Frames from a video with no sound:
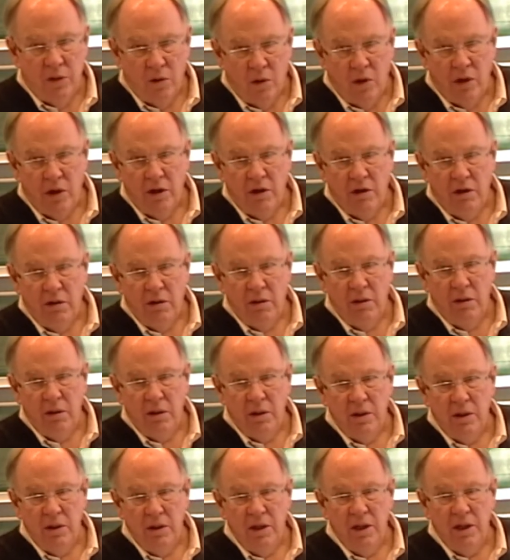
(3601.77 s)
in order
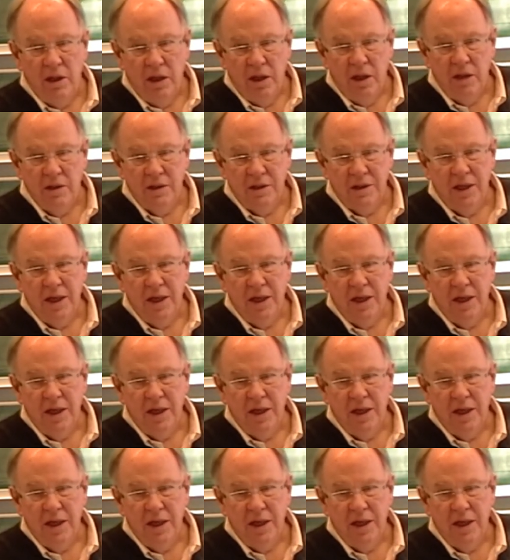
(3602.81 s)
to uh,